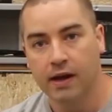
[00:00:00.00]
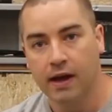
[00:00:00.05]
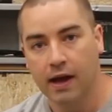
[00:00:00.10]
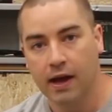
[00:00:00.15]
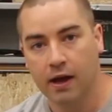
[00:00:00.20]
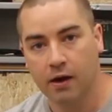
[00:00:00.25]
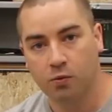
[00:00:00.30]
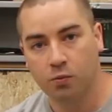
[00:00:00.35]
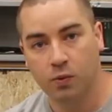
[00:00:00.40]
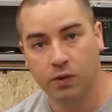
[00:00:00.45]

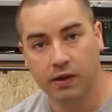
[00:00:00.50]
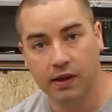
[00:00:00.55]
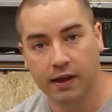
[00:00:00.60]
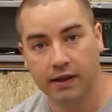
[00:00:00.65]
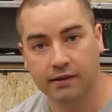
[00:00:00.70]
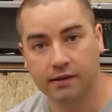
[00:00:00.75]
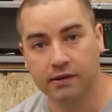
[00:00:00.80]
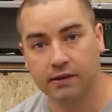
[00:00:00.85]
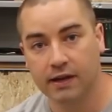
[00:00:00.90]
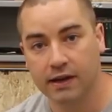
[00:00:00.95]
and we
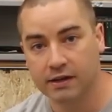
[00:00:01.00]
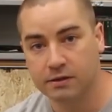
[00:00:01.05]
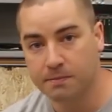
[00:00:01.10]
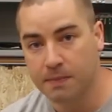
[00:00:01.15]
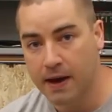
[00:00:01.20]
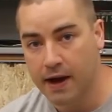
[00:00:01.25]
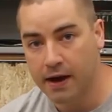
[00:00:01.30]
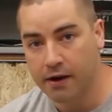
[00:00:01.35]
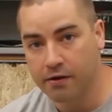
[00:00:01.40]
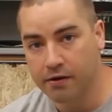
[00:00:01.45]
like to test
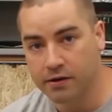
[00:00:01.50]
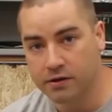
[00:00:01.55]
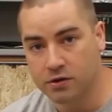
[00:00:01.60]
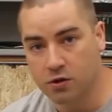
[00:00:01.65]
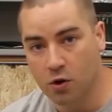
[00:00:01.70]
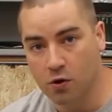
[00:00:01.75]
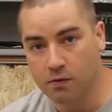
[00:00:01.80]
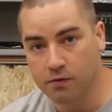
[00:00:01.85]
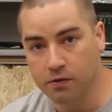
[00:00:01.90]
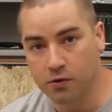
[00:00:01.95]

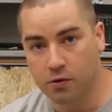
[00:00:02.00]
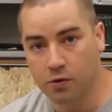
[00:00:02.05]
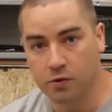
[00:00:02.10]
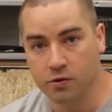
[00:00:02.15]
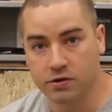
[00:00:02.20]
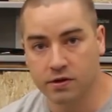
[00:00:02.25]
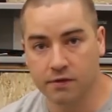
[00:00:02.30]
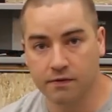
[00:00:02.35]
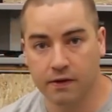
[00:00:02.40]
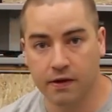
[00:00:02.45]
batteries over the
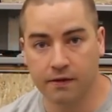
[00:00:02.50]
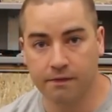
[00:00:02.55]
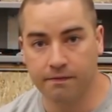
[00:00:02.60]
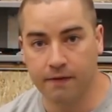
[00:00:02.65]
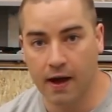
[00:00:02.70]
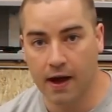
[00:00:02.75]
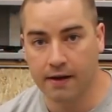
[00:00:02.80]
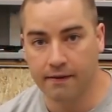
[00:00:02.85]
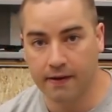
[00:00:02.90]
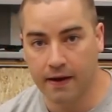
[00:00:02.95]
course of a
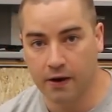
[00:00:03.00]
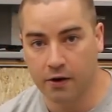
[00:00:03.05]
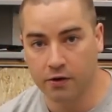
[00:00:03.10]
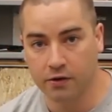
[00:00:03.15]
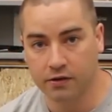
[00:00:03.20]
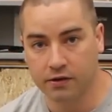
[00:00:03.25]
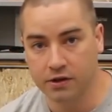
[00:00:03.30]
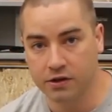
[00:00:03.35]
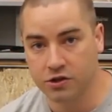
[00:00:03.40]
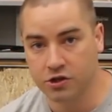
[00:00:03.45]
five
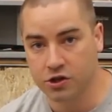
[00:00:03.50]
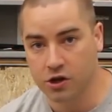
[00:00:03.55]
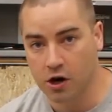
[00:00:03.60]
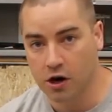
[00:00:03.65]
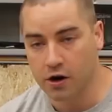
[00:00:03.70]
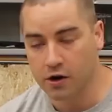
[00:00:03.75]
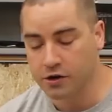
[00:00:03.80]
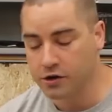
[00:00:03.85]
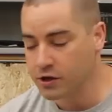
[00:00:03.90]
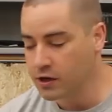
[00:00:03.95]
hour
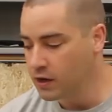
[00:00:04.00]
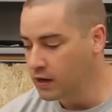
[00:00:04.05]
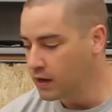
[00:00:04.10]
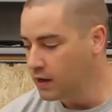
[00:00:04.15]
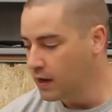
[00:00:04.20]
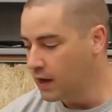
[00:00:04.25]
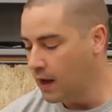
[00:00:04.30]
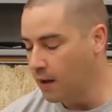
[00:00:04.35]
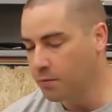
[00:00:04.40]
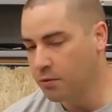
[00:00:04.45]
discharge,
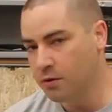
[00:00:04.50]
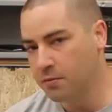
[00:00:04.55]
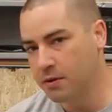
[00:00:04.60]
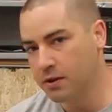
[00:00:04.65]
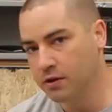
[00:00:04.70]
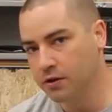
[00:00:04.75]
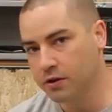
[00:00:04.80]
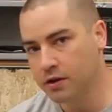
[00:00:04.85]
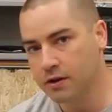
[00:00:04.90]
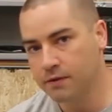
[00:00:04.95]
I'm going to
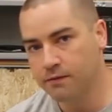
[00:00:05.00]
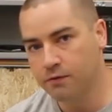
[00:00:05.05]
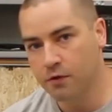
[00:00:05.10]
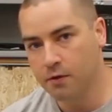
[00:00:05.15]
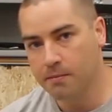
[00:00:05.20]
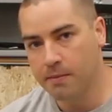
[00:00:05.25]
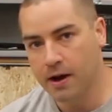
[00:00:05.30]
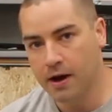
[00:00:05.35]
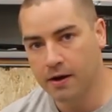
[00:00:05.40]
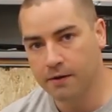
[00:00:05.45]
be looking
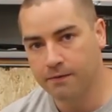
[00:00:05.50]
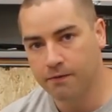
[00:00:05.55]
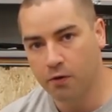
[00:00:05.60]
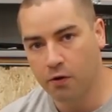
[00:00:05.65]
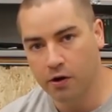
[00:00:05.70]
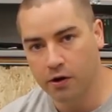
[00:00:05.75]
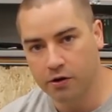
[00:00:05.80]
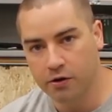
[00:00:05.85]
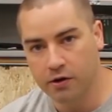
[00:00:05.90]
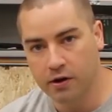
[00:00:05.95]
for about a
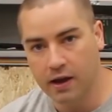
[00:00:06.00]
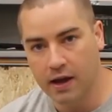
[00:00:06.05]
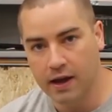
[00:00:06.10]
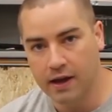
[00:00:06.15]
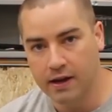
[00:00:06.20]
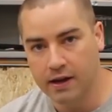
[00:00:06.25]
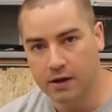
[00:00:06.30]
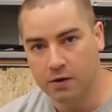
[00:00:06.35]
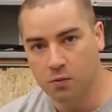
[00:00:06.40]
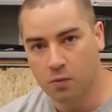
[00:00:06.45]

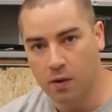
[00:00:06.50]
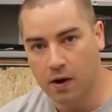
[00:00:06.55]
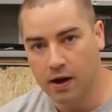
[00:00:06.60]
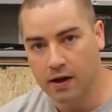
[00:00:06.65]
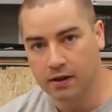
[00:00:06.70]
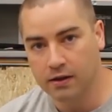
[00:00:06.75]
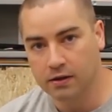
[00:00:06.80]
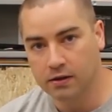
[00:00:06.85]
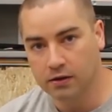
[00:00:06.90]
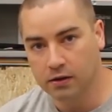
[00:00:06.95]
480
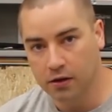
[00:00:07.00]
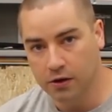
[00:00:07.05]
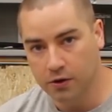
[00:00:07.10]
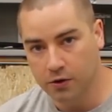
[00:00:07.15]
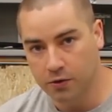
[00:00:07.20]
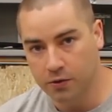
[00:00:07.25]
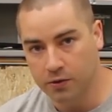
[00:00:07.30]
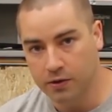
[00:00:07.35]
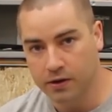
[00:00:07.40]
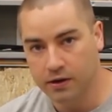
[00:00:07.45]
watt
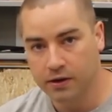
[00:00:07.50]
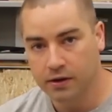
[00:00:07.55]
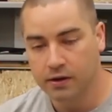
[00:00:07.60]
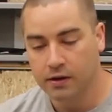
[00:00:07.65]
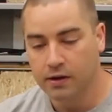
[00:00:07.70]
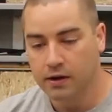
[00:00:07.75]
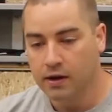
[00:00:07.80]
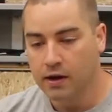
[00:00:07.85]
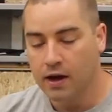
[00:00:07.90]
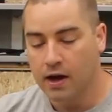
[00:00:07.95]
load
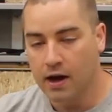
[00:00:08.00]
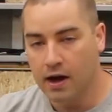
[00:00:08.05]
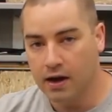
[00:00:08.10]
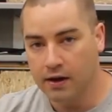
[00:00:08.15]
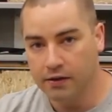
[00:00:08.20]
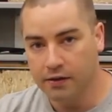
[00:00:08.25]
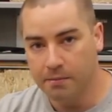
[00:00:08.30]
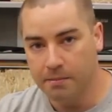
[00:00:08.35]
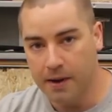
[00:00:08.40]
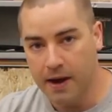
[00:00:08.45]

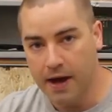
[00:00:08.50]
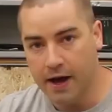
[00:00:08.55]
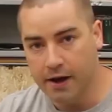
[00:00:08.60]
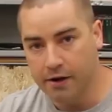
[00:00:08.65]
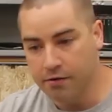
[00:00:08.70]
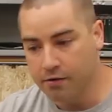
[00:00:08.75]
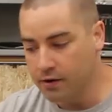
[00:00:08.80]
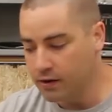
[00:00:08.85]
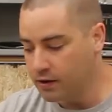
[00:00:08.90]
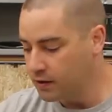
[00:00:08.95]
on the
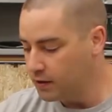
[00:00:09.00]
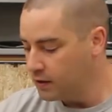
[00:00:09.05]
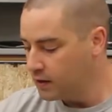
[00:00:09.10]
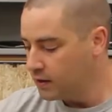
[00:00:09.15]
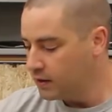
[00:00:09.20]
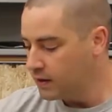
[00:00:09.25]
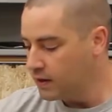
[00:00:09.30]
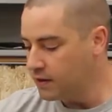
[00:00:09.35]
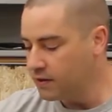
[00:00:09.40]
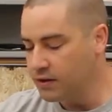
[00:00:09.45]
battery.
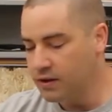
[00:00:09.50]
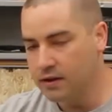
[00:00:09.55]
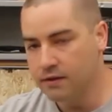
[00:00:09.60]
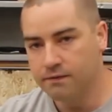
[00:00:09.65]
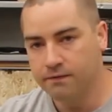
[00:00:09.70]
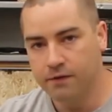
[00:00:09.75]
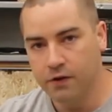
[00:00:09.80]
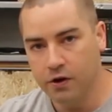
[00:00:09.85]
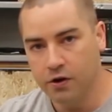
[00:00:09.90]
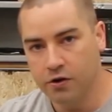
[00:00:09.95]
Now the
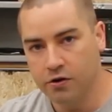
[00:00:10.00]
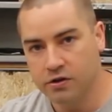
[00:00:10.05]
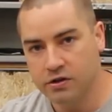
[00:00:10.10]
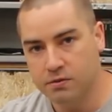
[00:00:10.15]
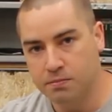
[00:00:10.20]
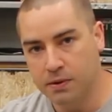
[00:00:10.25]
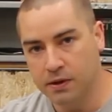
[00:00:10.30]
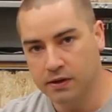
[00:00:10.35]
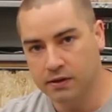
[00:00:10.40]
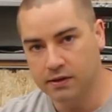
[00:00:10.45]
inverter
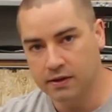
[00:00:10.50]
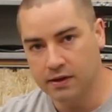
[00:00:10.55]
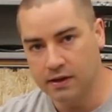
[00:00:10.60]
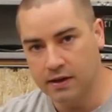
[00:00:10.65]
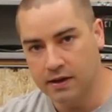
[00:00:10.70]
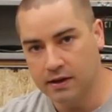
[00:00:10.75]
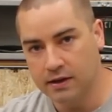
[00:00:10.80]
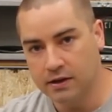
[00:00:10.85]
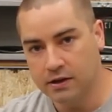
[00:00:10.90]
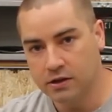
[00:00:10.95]
is built
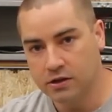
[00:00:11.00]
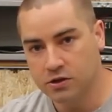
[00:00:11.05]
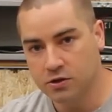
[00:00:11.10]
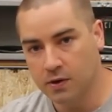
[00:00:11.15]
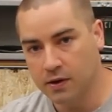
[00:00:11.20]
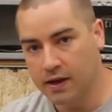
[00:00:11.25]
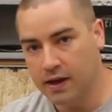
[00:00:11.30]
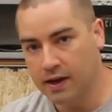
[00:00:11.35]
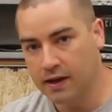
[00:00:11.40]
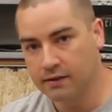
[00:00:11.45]
in,
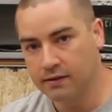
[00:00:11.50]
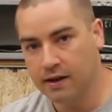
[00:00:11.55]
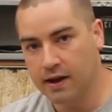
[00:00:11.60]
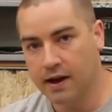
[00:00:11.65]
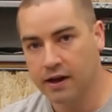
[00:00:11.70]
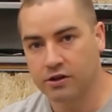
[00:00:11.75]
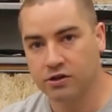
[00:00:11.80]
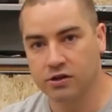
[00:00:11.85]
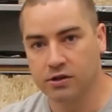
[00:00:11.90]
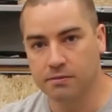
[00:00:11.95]
so I can't
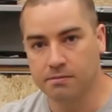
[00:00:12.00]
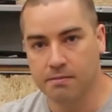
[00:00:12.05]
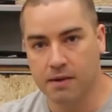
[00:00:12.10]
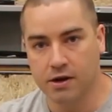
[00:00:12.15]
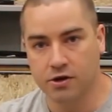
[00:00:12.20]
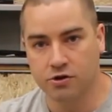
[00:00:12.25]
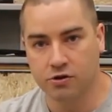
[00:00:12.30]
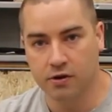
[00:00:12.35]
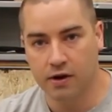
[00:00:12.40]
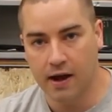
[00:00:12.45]
actually
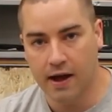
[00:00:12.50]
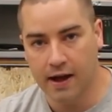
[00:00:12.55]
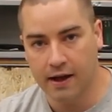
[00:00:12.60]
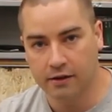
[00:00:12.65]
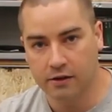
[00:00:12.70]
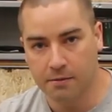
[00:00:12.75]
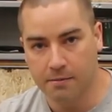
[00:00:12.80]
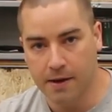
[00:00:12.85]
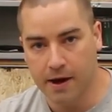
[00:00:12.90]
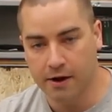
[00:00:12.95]
measure it
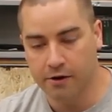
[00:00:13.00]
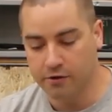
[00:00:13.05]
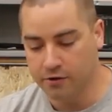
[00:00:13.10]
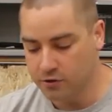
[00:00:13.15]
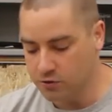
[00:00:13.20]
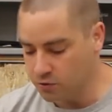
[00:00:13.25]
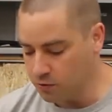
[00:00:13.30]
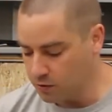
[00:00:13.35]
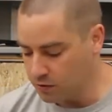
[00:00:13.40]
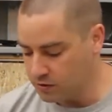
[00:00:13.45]
at the battery
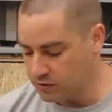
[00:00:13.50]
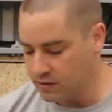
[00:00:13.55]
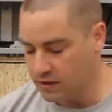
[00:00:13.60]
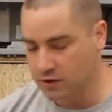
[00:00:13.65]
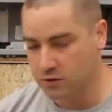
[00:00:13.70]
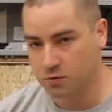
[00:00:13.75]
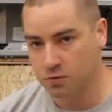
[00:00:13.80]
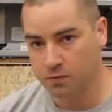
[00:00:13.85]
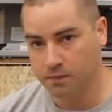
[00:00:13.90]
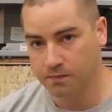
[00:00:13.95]
source. That's,